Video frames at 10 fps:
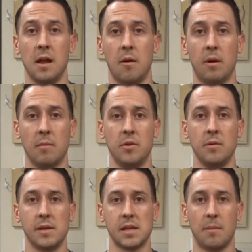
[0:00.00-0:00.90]
What I'm
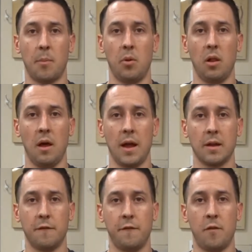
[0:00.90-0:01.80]
doing is I'm applying
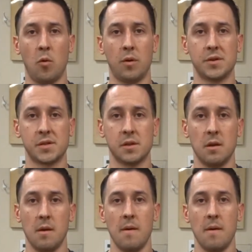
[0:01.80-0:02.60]
a force